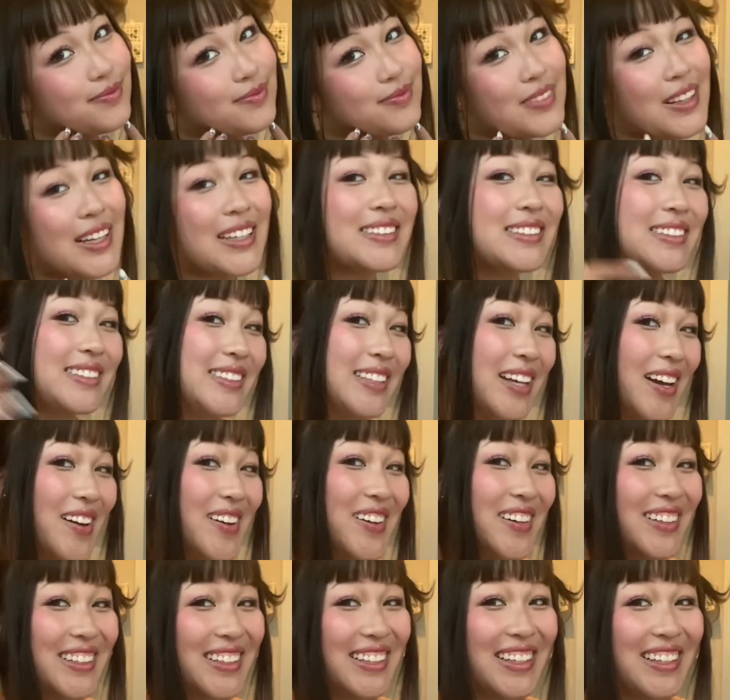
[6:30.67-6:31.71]
It's so
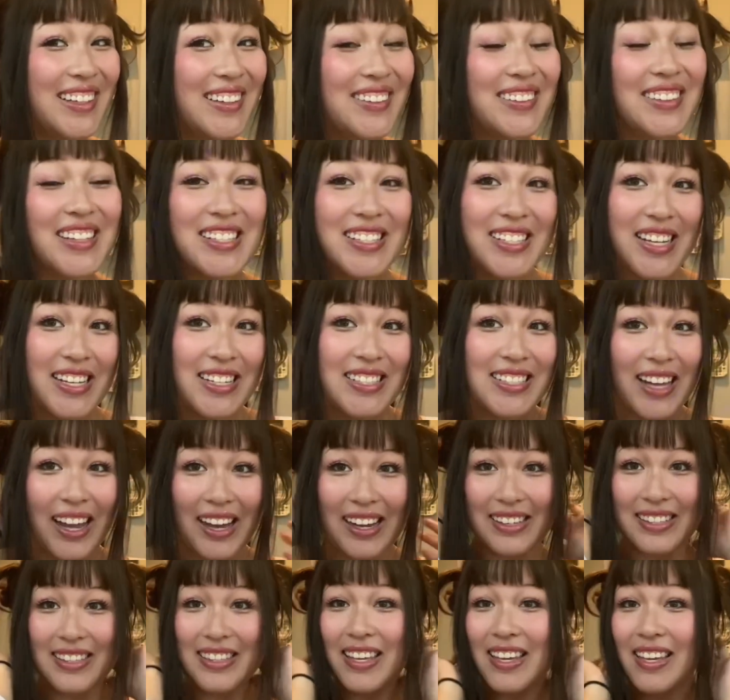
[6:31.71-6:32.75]
cute. This is,
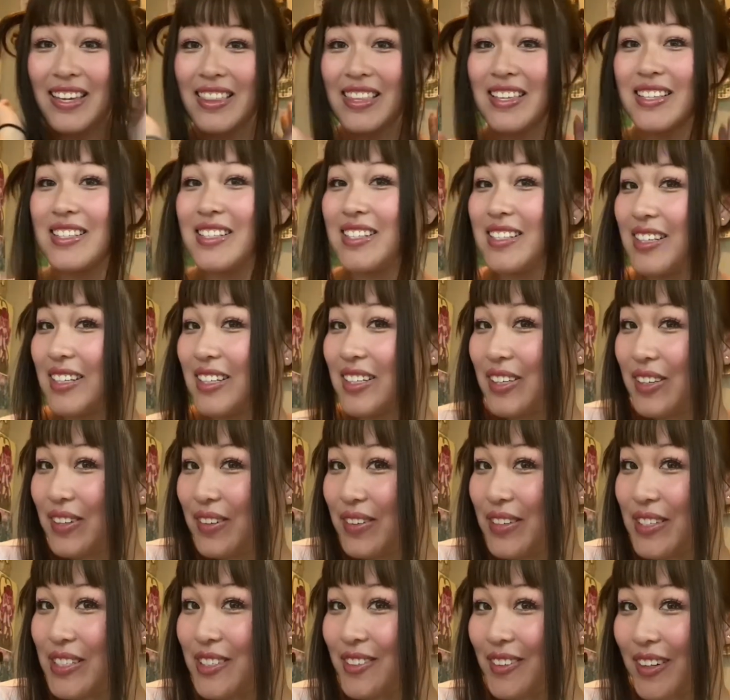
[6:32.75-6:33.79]
I think this is the
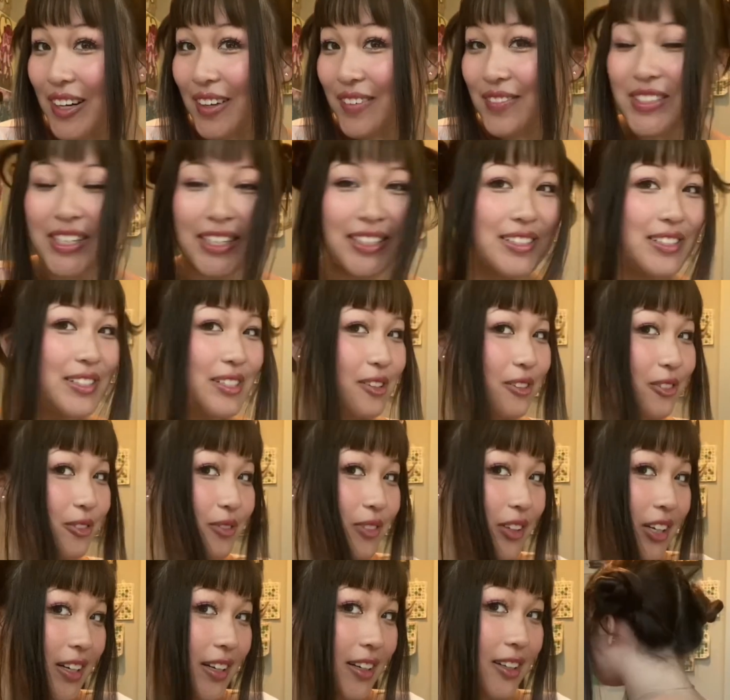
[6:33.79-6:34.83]
cutest one I've done so far.